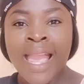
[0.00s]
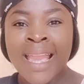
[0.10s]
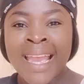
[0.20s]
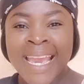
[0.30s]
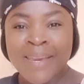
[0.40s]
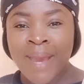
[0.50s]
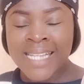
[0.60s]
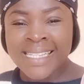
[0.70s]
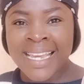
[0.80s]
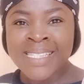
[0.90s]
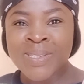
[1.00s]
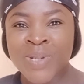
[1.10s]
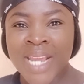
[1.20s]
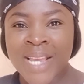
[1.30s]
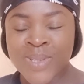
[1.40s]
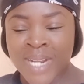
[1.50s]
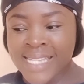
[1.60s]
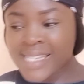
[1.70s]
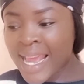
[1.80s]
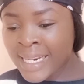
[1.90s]
Hey besties, today is on
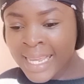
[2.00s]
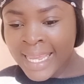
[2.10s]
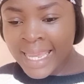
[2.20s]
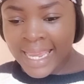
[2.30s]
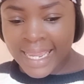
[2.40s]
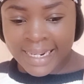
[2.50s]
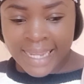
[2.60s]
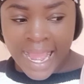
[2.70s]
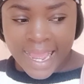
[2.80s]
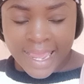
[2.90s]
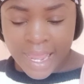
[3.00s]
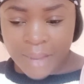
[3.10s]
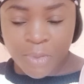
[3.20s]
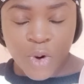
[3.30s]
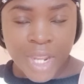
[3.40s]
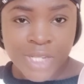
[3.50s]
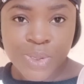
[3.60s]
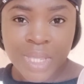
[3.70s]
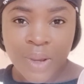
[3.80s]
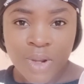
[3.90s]
a Sunday and I am going
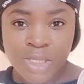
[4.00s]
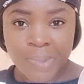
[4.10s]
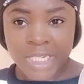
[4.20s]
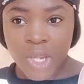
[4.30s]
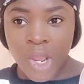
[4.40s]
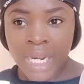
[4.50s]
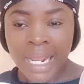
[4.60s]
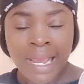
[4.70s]
to the hospital.